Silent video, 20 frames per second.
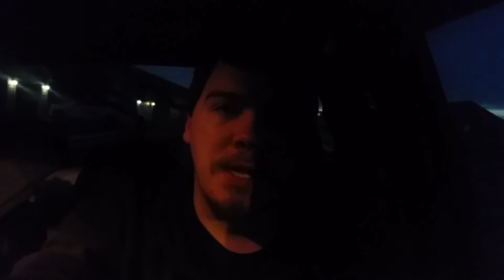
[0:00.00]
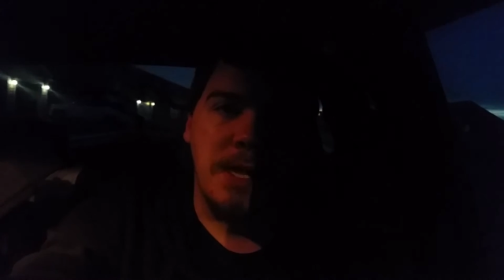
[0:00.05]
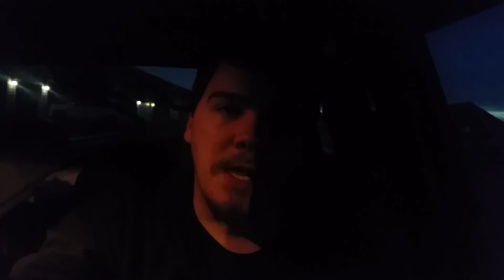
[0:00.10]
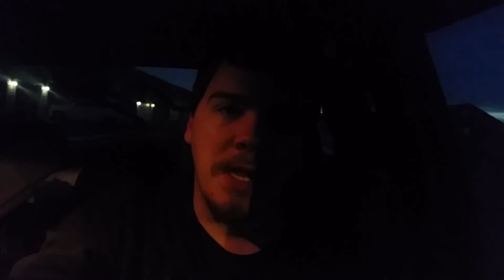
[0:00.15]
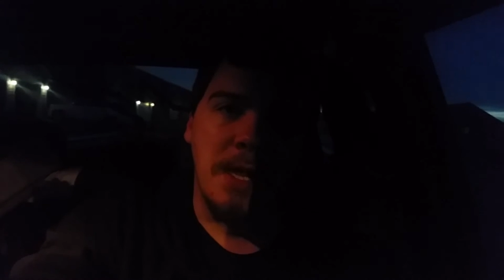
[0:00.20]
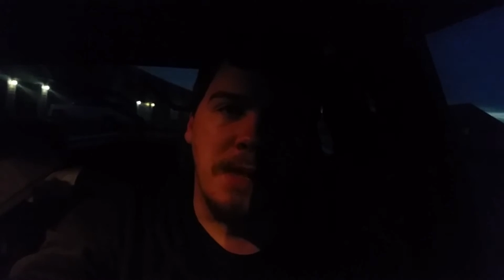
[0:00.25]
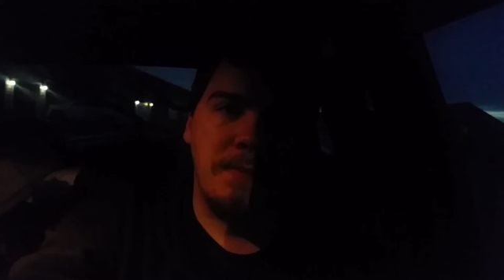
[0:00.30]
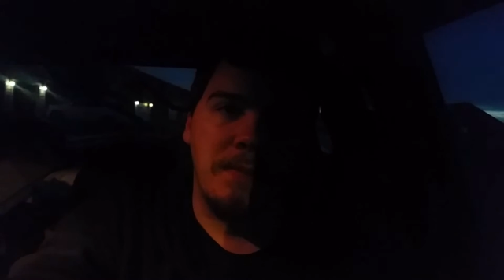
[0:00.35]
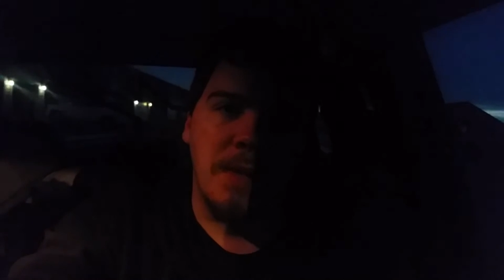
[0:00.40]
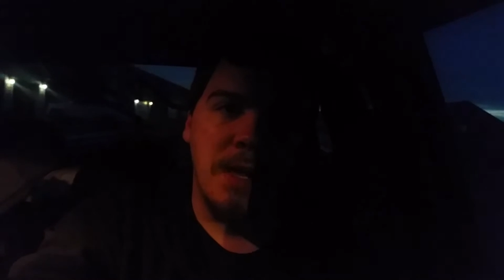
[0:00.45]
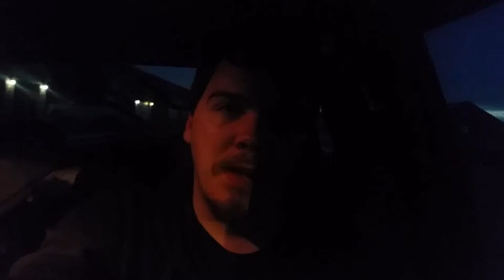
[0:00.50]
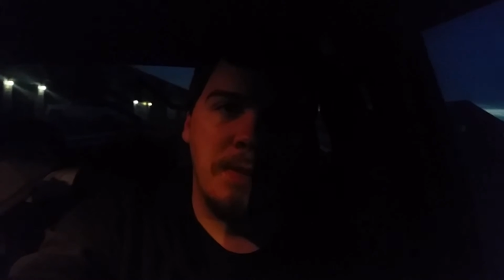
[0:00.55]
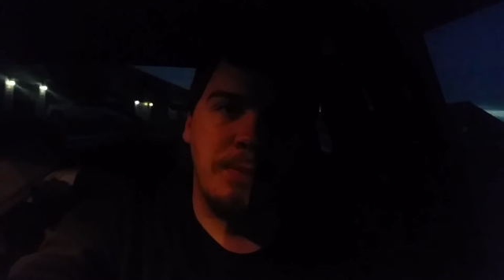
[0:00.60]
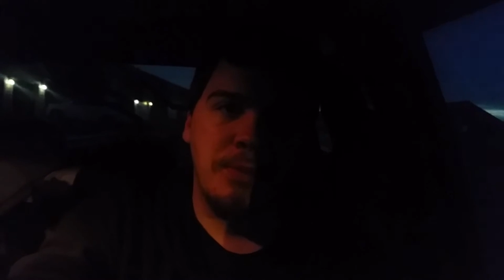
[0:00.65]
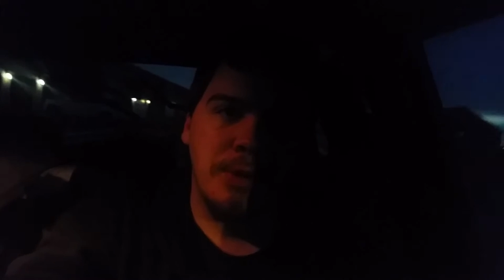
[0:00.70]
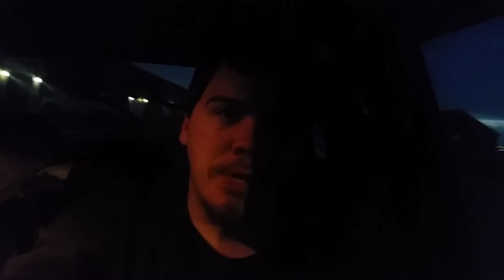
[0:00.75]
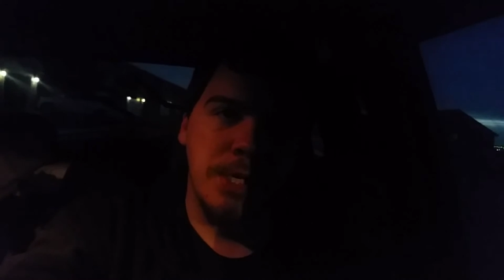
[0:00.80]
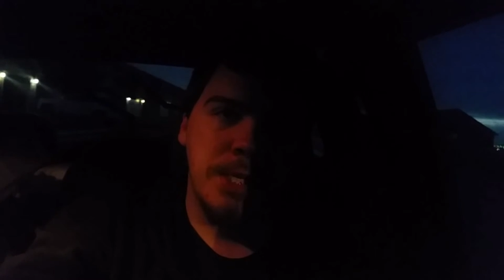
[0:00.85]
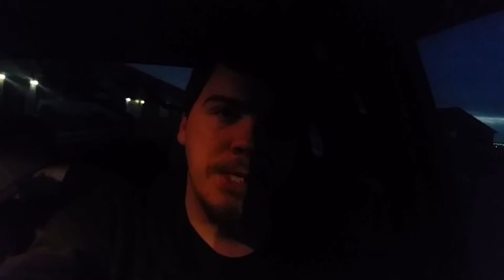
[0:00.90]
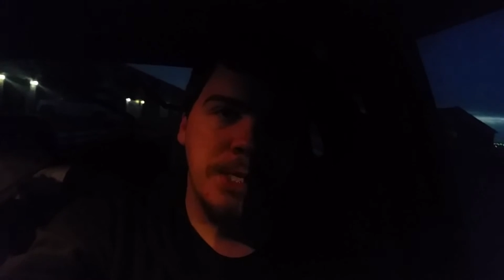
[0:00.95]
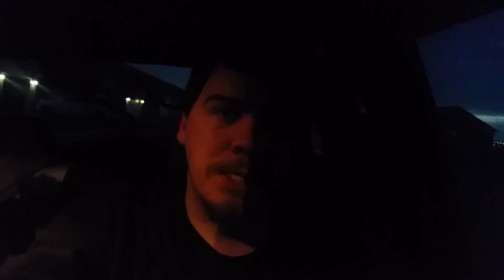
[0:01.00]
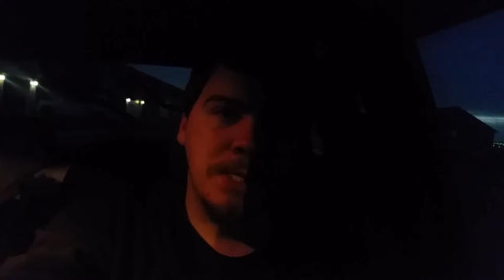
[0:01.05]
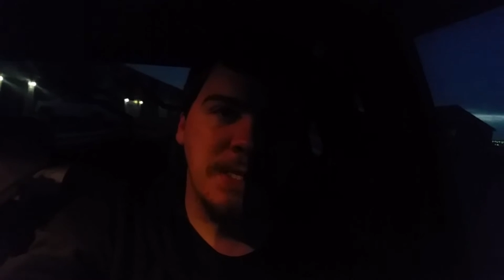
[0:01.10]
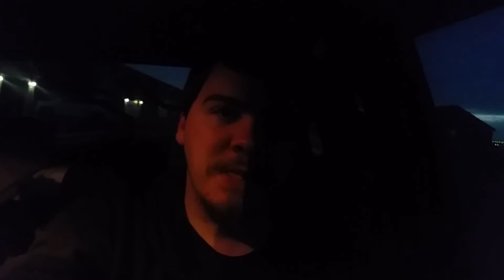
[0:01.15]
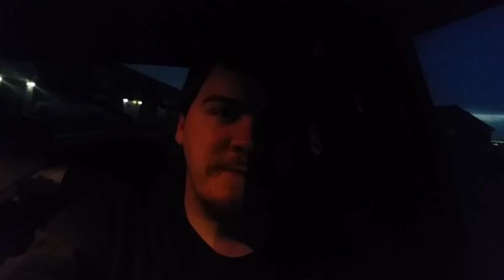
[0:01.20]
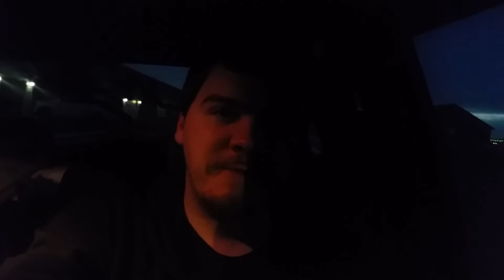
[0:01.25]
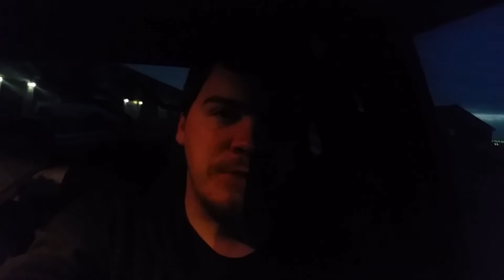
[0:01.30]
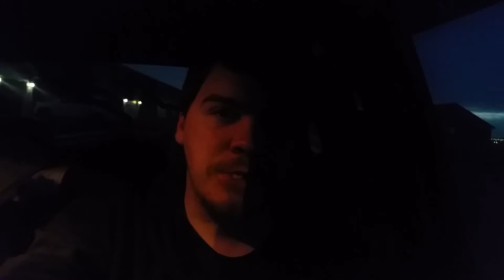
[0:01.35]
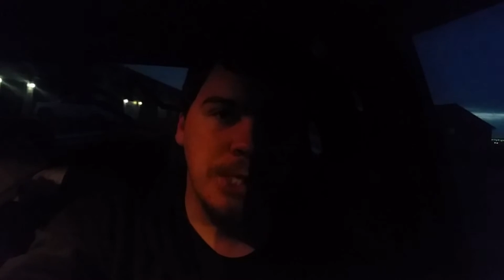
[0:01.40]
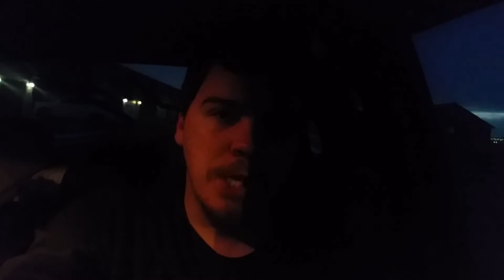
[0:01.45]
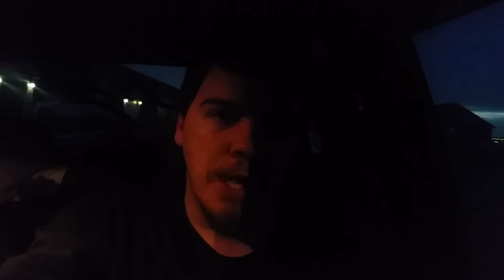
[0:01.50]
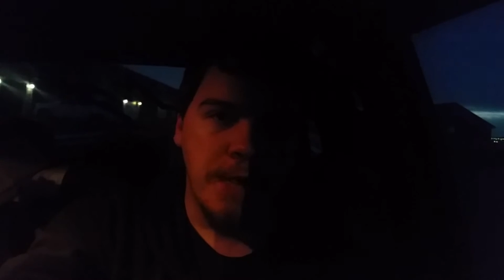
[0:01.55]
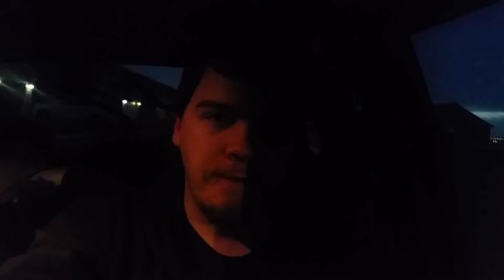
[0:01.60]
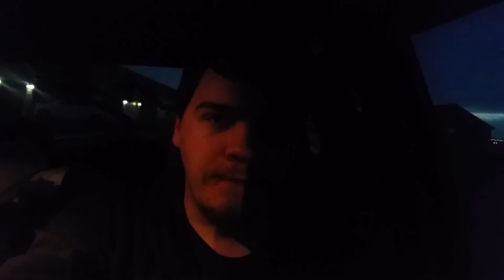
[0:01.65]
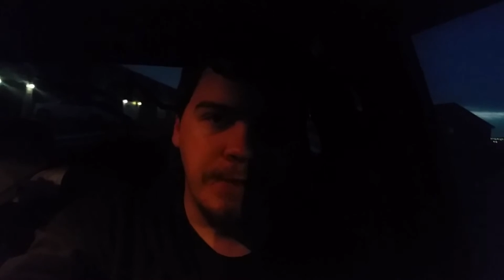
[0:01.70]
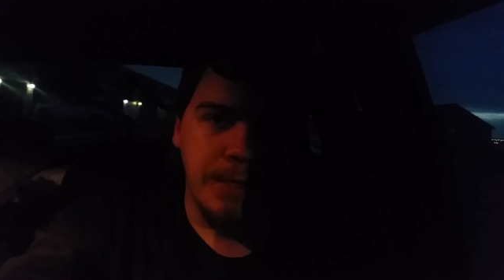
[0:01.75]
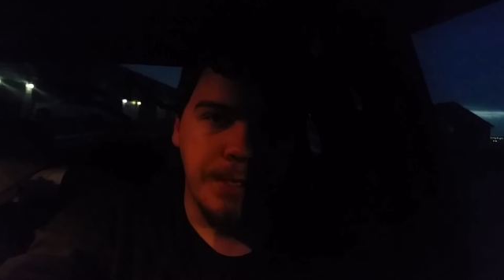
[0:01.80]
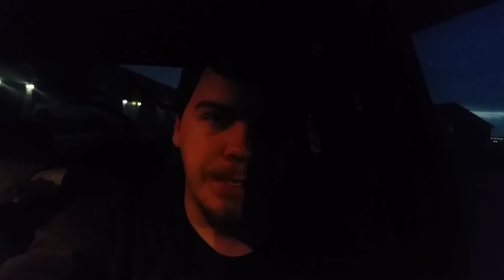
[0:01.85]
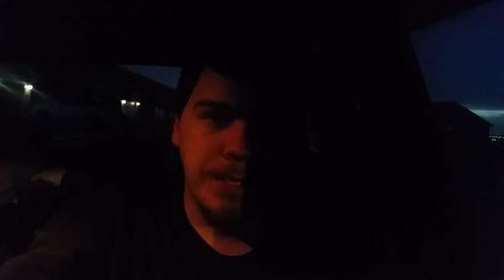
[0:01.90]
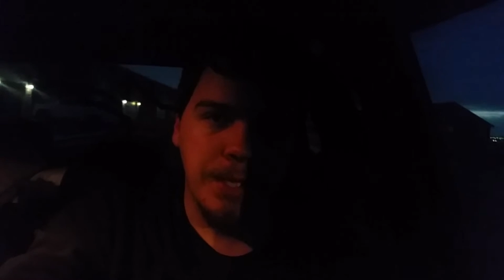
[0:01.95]
I'm pretty sure Lyft
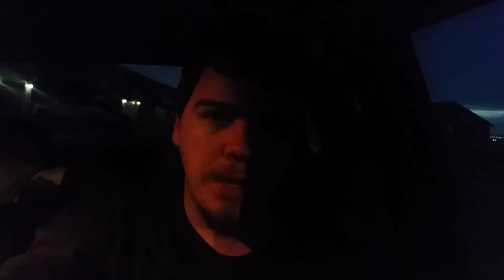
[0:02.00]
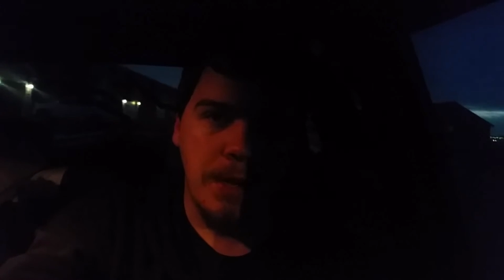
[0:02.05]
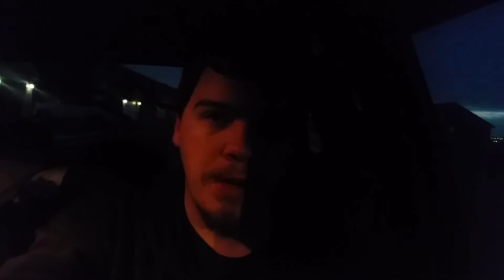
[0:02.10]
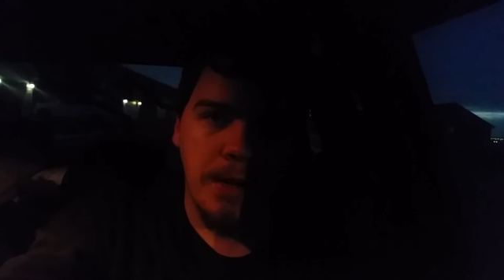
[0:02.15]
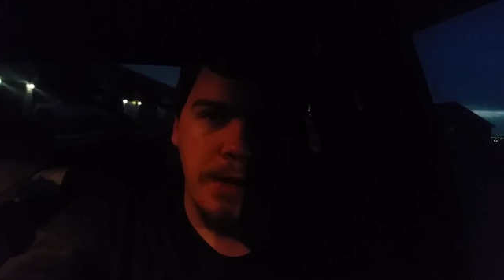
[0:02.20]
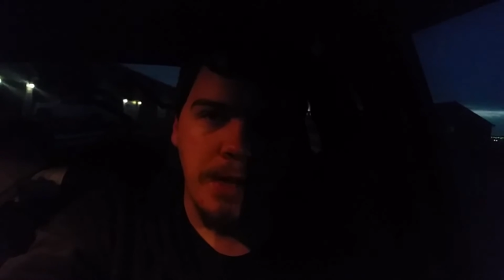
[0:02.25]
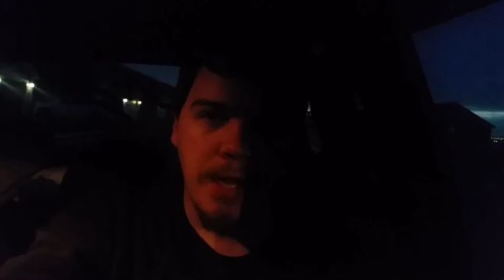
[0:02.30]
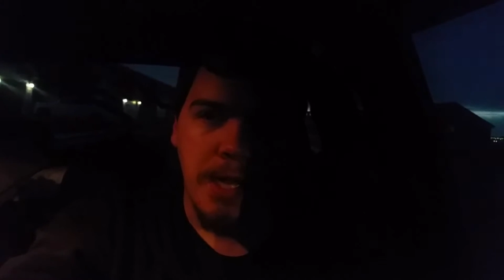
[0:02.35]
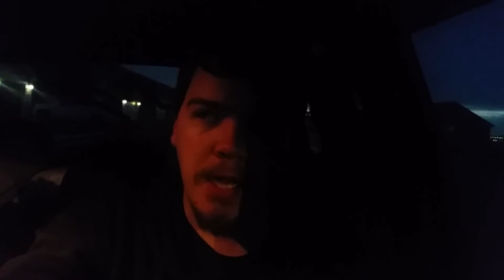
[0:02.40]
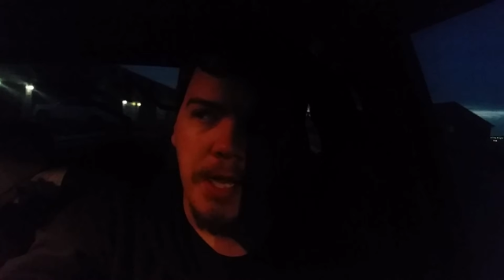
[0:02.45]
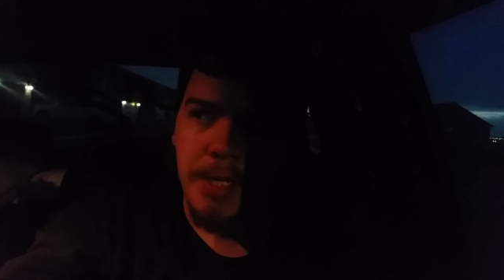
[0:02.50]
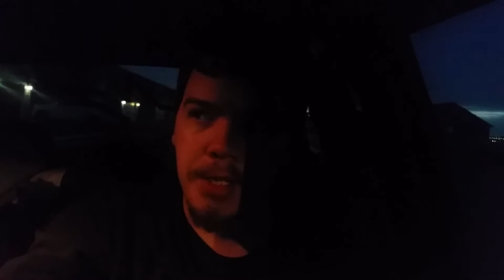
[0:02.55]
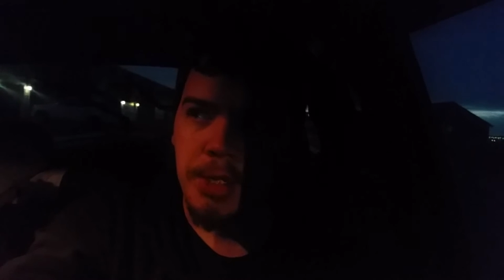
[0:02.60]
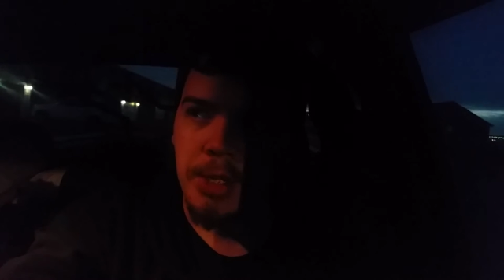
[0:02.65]
drivers are